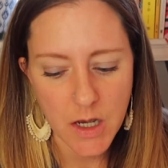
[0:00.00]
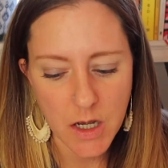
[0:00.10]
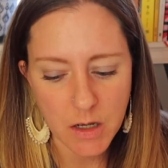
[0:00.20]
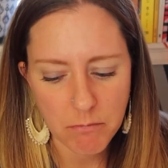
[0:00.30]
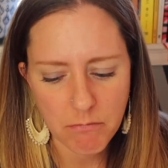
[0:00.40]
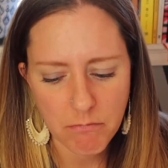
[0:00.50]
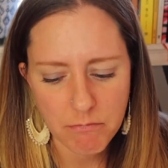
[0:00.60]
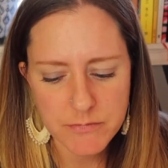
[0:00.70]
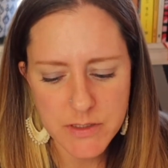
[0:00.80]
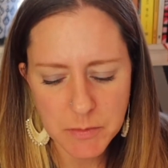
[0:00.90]

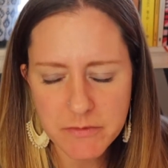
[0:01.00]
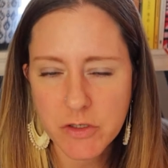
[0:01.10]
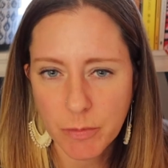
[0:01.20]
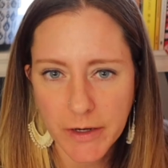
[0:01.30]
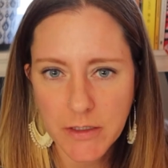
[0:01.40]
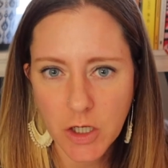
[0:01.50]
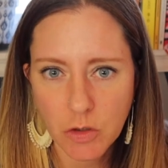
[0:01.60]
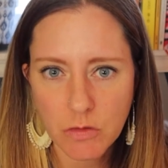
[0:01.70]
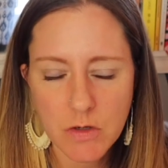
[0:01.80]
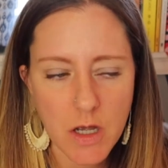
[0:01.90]
some of you might
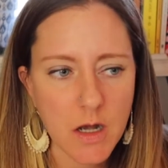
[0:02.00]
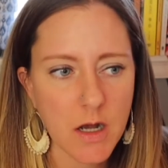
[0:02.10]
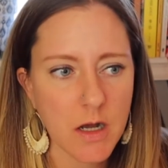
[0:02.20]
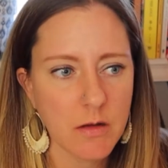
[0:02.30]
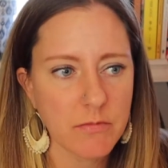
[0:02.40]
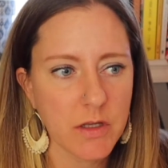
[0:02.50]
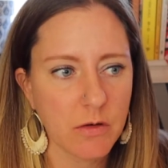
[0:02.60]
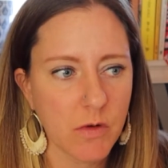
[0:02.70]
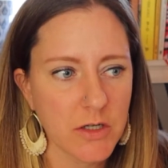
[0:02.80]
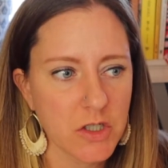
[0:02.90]
know that
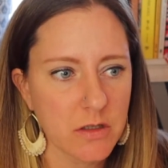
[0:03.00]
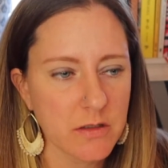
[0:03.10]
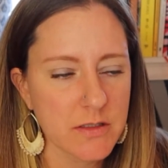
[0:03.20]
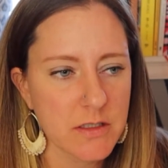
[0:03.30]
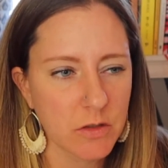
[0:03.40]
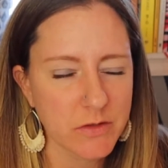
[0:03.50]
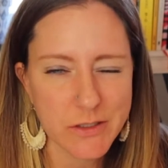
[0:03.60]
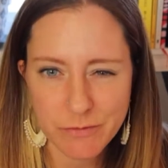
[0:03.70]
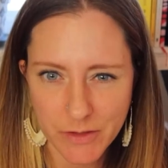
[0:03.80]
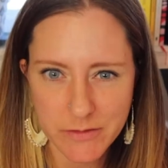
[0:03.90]
are watching this,
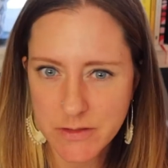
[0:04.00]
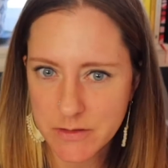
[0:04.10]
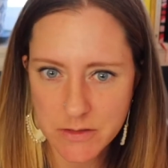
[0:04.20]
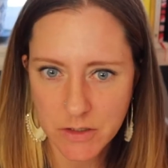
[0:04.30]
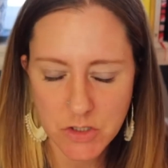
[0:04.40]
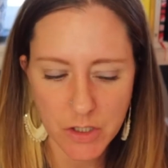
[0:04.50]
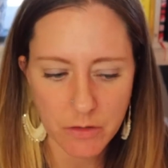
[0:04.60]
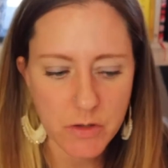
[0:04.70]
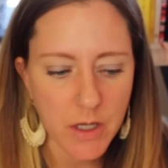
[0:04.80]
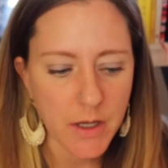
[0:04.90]
dear friends and such
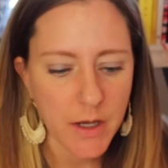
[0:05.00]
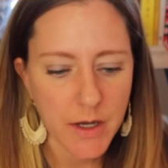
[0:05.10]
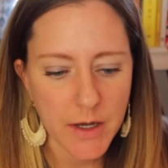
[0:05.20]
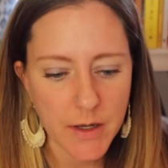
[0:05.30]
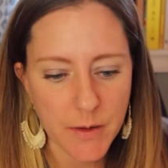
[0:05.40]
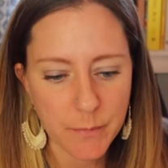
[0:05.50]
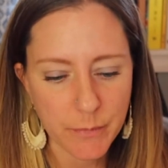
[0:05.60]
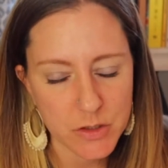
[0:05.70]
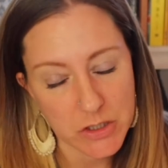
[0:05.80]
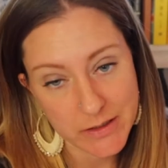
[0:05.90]
know,
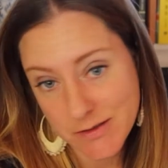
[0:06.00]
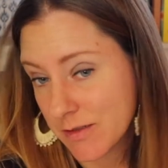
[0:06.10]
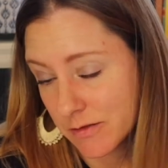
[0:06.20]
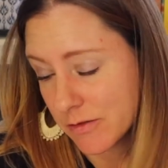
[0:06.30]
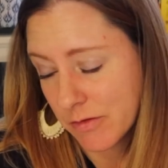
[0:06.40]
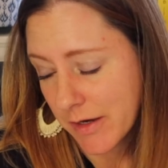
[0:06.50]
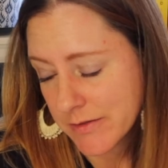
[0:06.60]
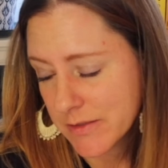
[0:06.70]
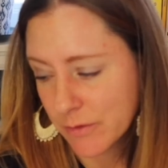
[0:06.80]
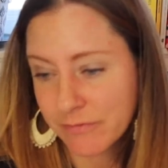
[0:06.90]
which I consider you
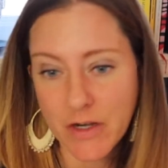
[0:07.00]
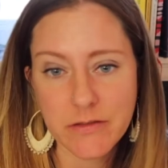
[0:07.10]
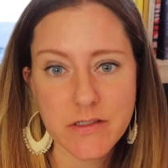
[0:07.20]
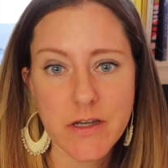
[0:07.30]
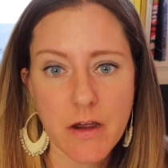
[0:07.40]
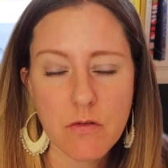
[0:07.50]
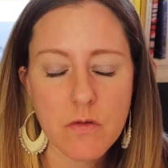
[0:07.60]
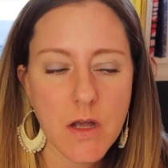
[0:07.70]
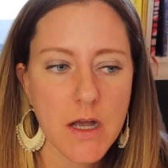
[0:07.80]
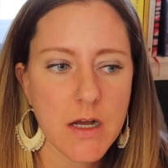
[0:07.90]
guys dear friends
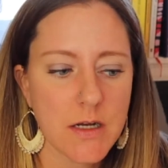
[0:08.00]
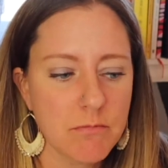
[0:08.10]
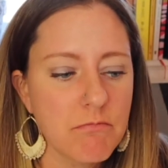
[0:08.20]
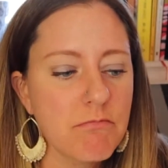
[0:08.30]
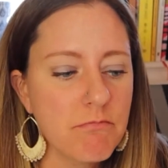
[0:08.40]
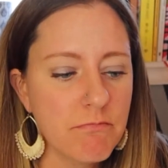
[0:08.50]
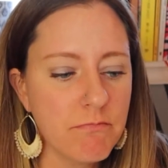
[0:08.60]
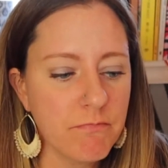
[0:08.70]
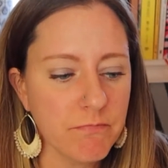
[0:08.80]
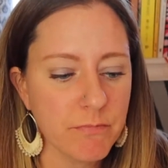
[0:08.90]
now.
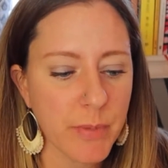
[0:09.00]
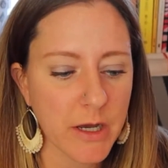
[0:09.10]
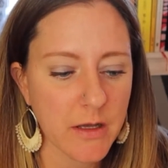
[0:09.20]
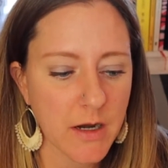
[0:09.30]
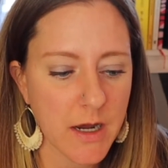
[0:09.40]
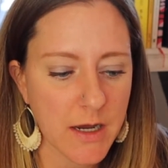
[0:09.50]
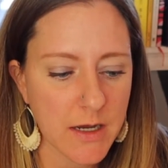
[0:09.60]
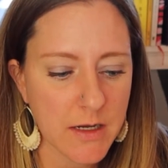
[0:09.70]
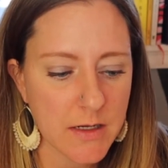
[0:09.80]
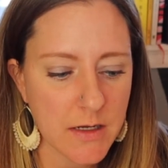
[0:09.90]
But
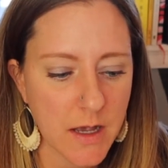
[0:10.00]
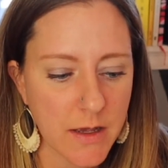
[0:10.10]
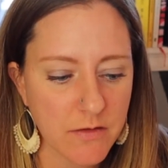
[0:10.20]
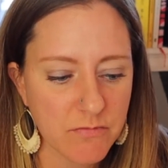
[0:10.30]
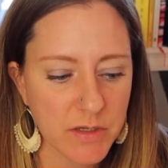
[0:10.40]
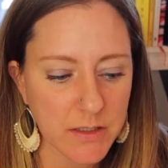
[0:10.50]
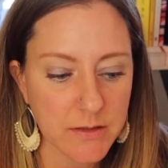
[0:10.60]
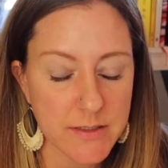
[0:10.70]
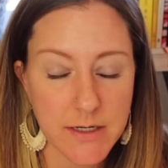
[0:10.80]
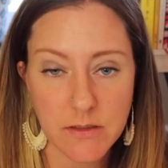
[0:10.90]
I have
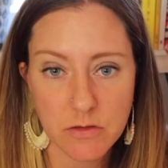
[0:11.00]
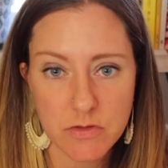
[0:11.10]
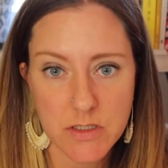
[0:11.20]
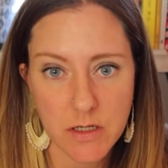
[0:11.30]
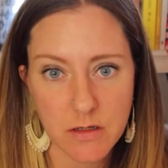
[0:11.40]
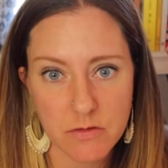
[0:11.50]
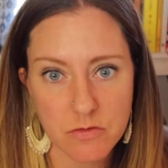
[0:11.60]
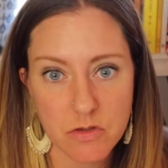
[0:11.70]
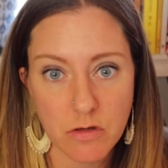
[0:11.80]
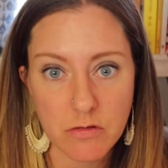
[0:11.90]
been diagnosed
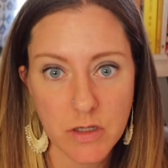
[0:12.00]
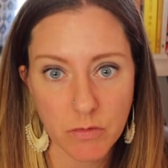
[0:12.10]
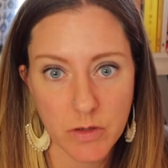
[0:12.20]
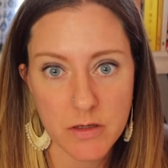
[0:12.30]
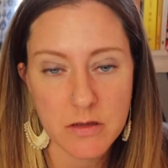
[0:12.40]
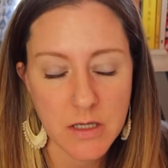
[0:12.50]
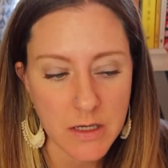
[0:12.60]
and struggling with